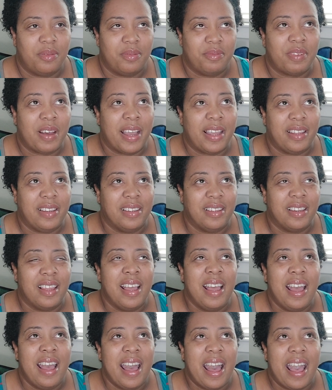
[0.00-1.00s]
fighting,
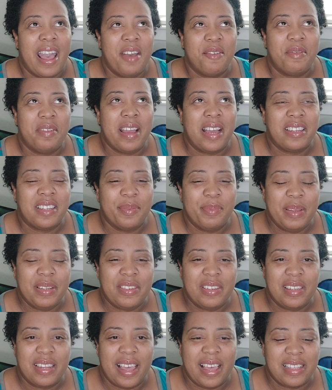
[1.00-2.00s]
I have got to
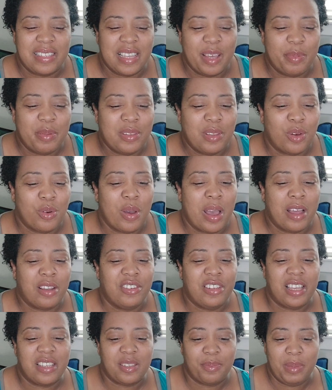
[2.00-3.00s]
mention last episode how
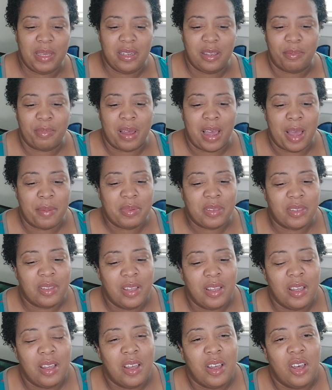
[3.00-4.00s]
Jasmina Pops
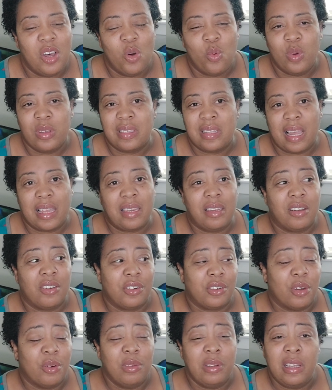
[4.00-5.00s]
was like, look
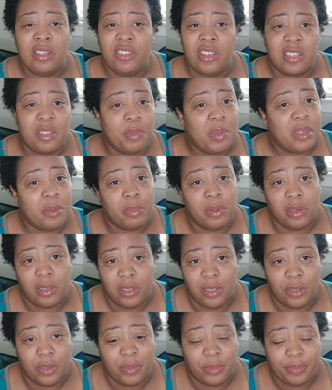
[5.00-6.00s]
here, don't let Jasmina bully
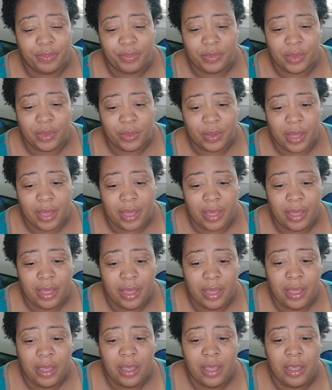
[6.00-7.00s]
you, okay?
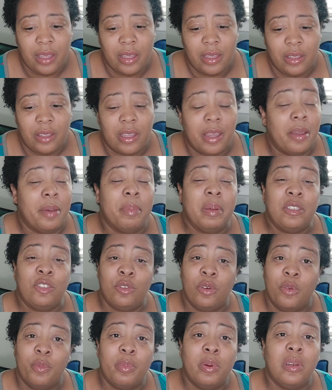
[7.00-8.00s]
But
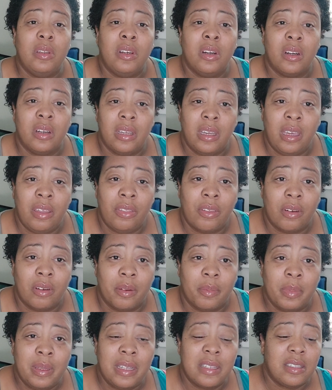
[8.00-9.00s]
you don't bully her either,
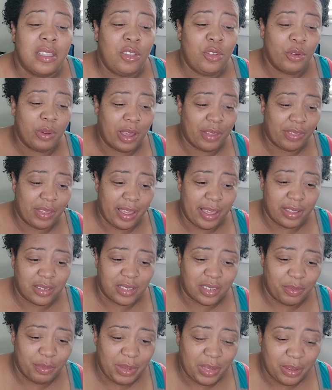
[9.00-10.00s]
because then you're gonna have to
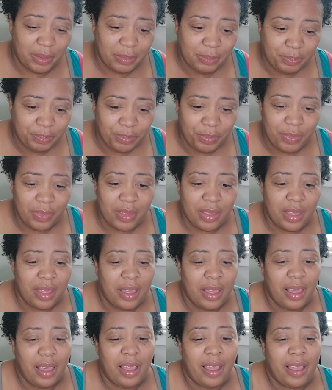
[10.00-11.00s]
answer to me.
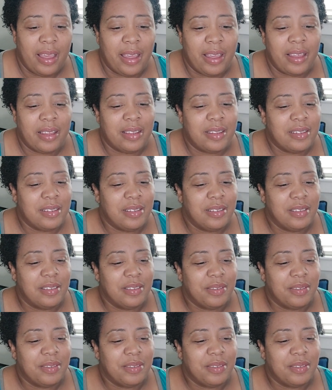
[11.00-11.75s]
And